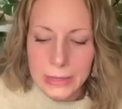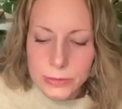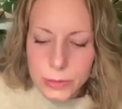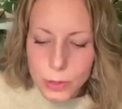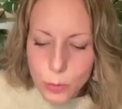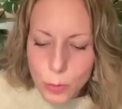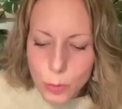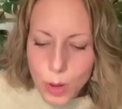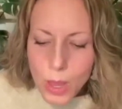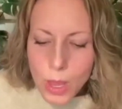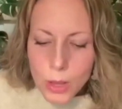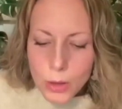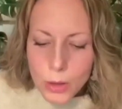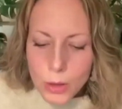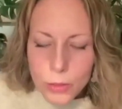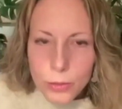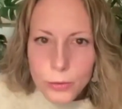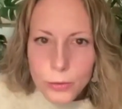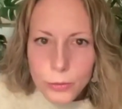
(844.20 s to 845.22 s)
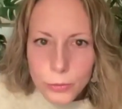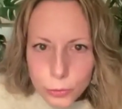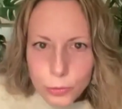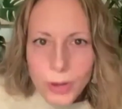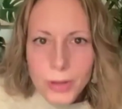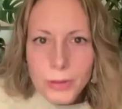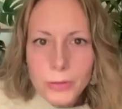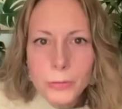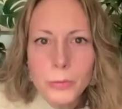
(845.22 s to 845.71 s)
And so the
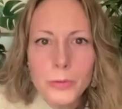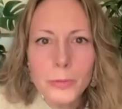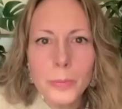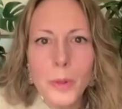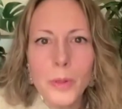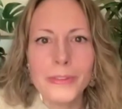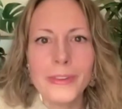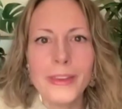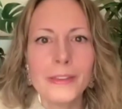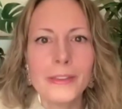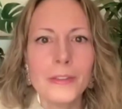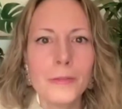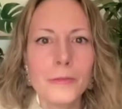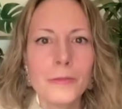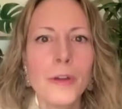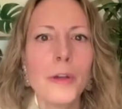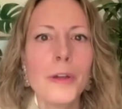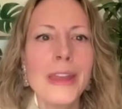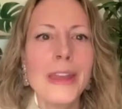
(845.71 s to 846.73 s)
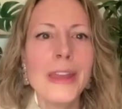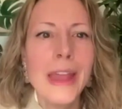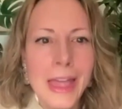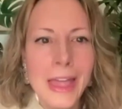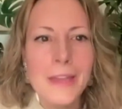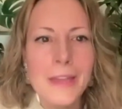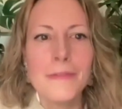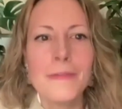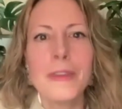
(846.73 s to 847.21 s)
stress response has a very
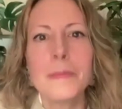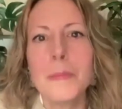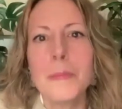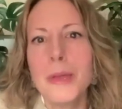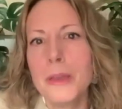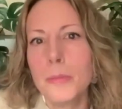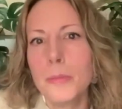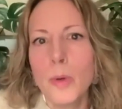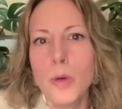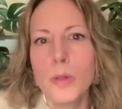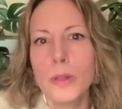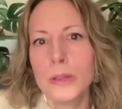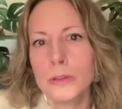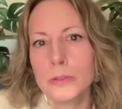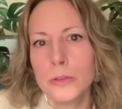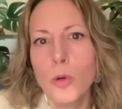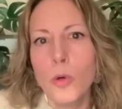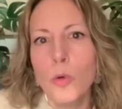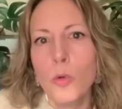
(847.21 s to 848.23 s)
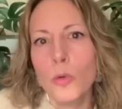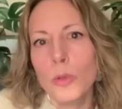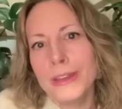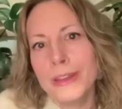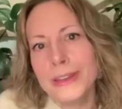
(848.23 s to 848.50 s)
heavy metabolic toll.